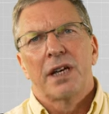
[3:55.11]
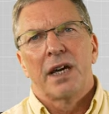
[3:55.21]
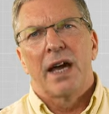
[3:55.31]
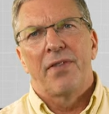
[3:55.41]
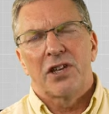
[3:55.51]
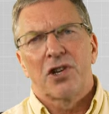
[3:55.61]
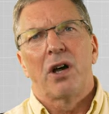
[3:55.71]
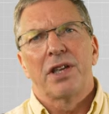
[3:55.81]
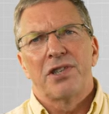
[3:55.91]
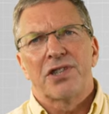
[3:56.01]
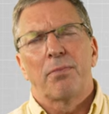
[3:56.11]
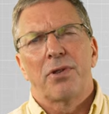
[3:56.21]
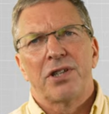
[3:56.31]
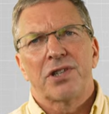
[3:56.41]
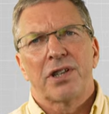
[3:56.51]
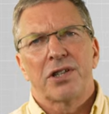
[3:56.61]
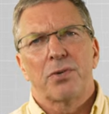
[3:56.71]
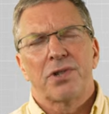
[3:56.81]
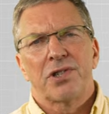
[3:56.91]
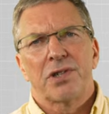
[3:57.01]
And that child ends up with intellectual
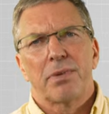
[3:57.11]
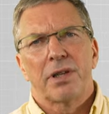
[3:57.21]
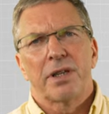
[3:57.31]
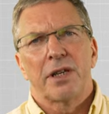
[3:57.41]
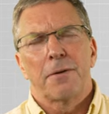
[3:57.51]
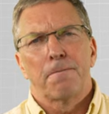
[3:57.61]
disability.